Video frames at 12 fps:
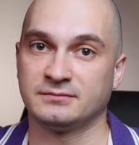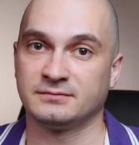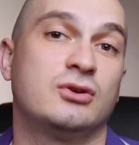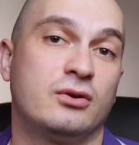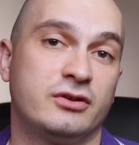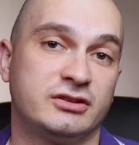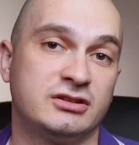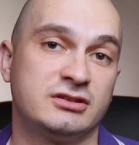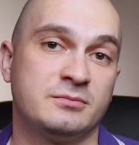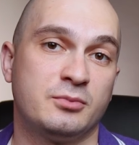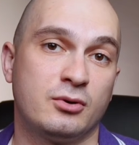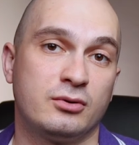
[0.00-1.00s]
So this is
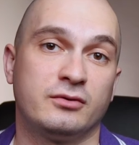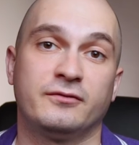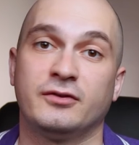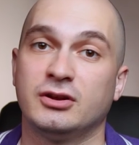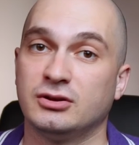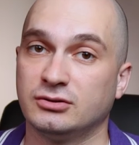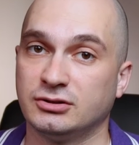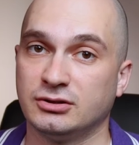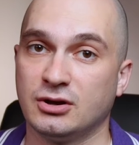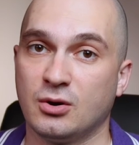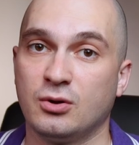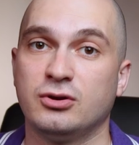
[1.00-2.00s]
important for you to
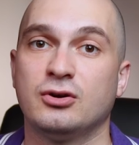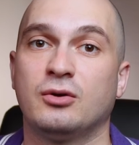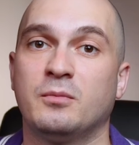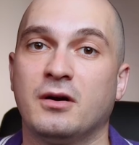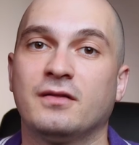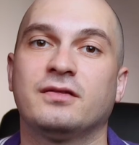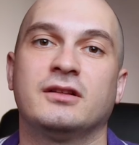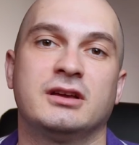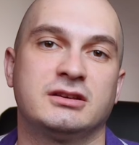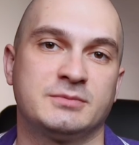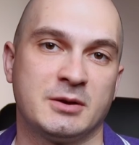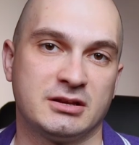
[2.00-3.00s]
know your monthly
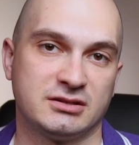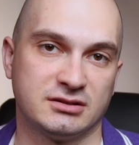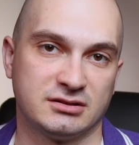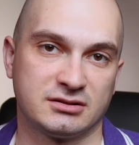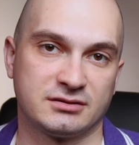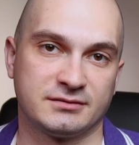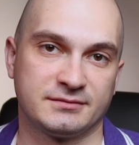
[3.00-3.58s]
expenses.